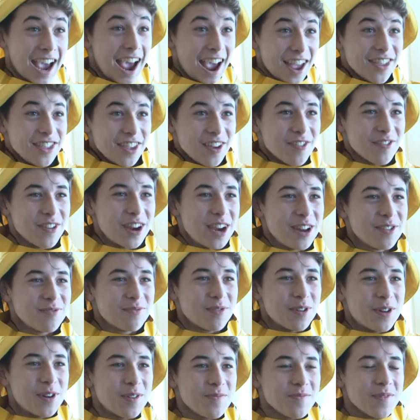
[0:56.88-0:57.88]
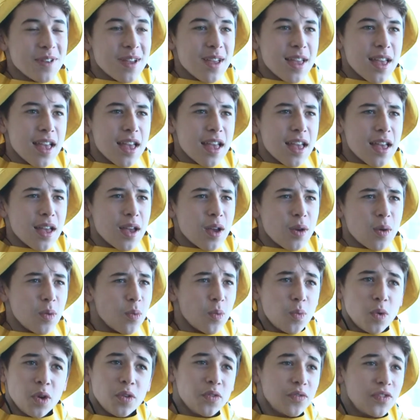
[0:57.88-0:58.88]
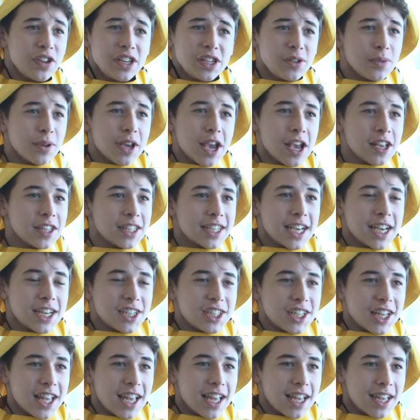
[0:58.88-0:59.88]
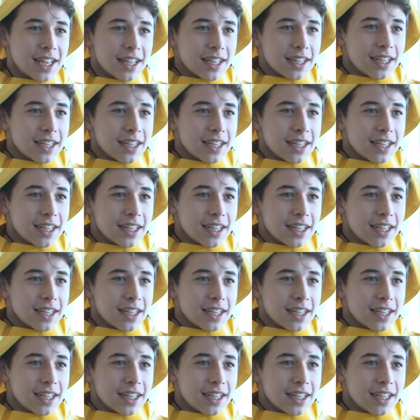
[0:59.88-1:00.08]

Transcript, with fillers: and they're really warm. What fish are we going to catch there?